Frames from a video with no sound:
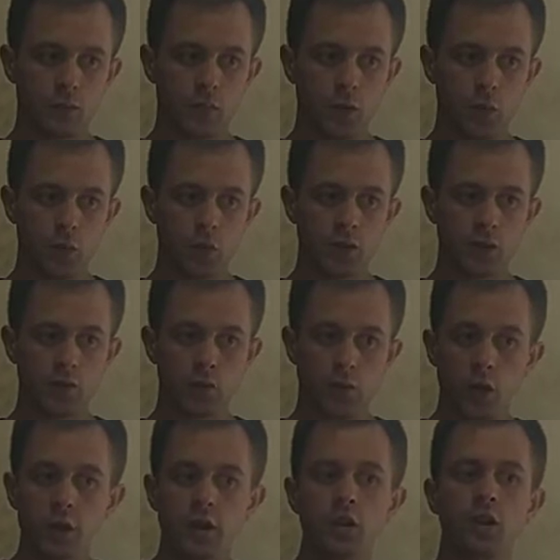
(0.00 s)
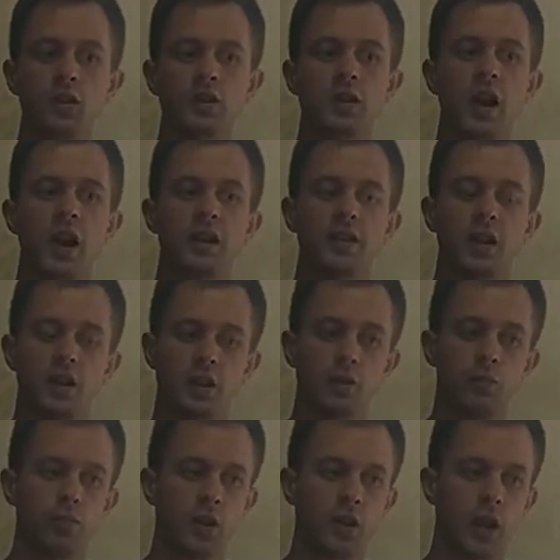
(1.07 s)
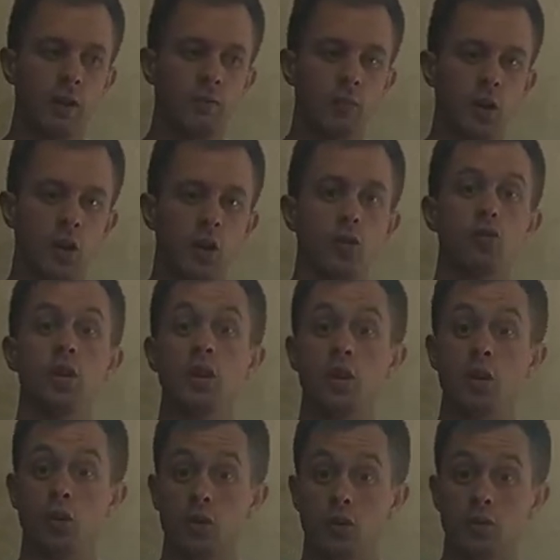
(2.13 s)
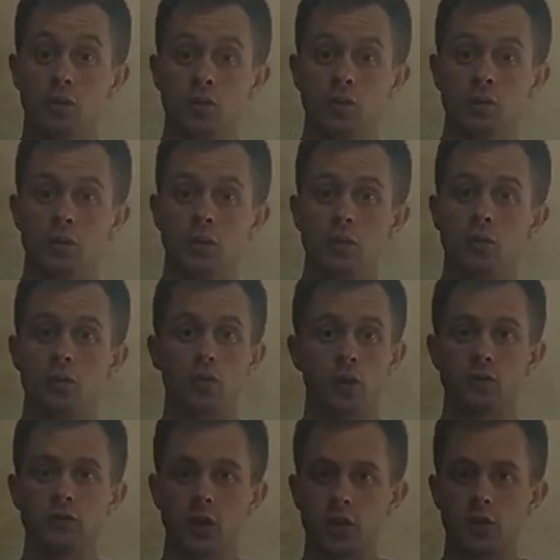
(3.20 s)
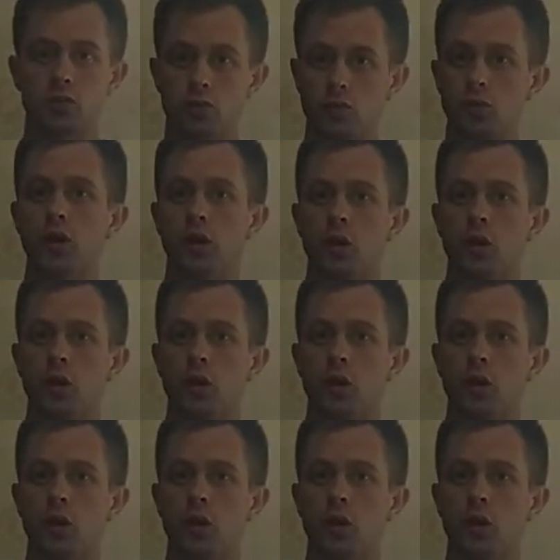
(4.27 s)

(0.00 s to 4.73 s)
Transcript: was working on that, and you became really good, like really